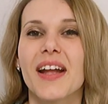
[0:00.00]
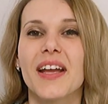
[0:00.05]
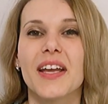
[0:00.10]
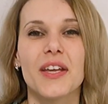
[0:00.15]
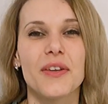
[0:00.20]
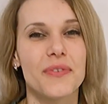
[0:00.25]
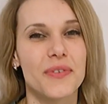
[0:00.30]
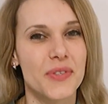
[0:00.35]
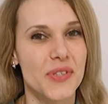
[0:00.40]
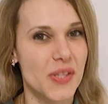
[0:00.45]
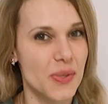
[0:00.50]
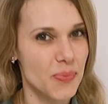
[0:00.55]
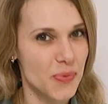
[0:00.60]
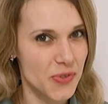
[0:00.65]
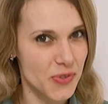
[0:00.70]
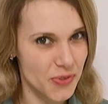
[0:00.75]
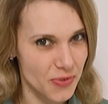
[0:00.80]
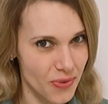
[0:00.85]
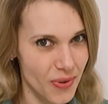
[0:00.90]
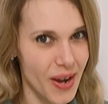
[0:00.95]
if you
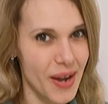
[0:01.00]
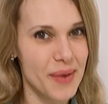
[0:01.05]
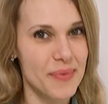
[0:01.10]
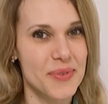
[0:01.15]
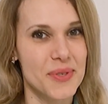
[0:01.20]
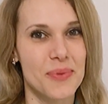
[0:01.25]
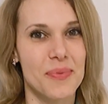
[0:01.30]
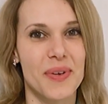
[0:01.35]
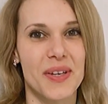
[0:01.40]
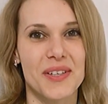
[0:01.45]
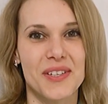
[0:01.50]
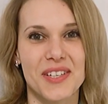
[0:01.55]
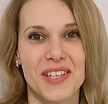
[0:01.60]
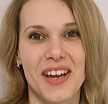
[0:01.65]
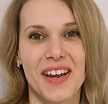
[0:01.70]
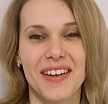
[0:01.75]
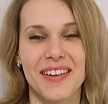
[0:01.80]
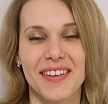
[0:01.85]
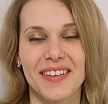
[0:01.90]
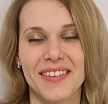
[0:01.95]
subscribe to my
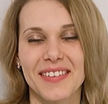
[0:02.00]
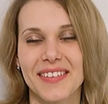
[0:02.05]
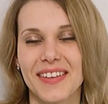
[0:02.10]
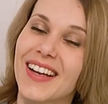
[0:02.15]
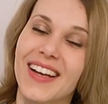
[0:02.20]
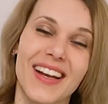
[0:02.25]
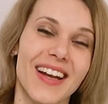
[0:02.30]
channel.